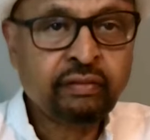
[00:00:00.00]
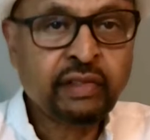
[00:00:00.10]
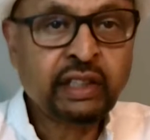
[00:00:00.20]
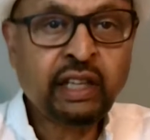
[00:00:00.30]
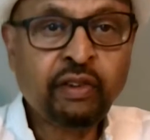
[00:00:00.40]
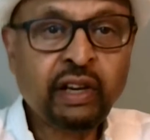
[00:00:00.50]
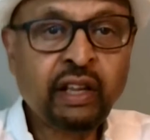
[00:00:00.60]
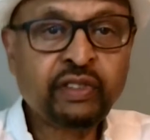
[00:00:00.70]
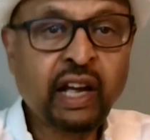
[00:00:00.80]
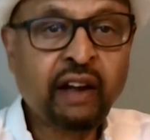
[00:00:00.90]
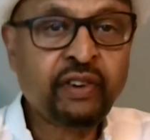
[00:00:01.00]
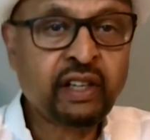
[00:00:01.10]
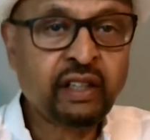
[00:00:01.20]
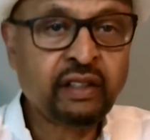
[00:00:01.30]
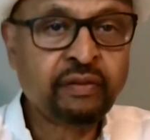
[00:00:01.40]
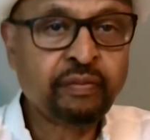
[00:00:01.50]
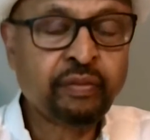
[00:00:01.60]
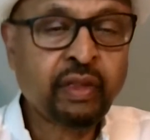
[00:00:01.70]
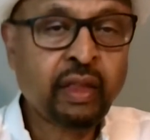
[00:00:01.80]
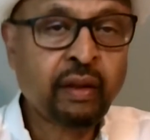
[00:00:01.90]
has never left Africa.
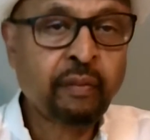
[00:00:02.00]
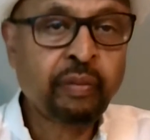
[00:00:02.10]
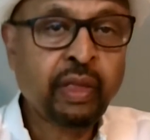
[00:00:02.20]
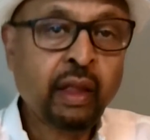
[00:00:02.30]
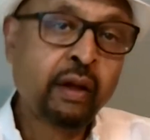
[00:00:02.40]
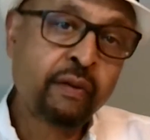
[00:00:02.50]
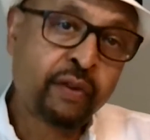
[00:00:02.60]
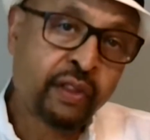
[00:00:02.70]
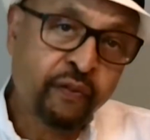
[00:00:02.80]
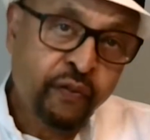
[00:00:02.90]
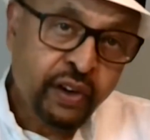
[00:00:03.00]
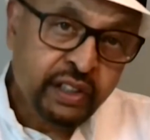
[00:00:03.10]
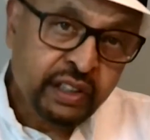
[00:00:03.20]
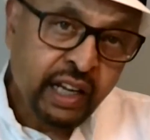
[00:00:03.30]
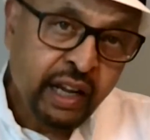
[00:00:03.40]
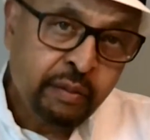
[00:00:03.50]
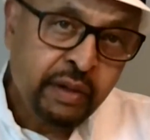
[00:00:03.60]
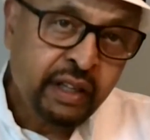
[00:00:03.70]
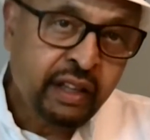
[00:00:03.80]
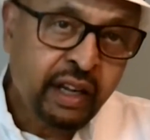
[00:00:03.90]
For the first time
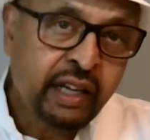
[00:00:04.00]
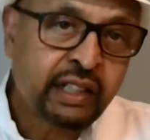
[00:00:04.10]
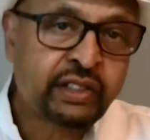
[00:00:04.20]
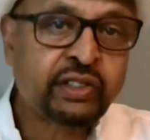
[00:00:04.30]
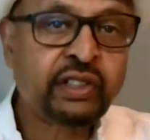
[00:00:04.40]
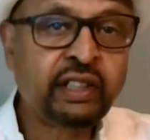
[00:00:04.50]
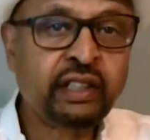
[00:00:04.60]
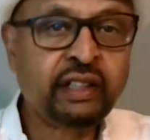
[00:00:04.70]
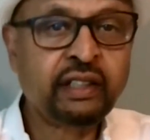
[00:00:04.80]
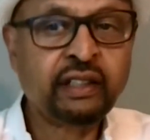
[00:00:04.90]
in the history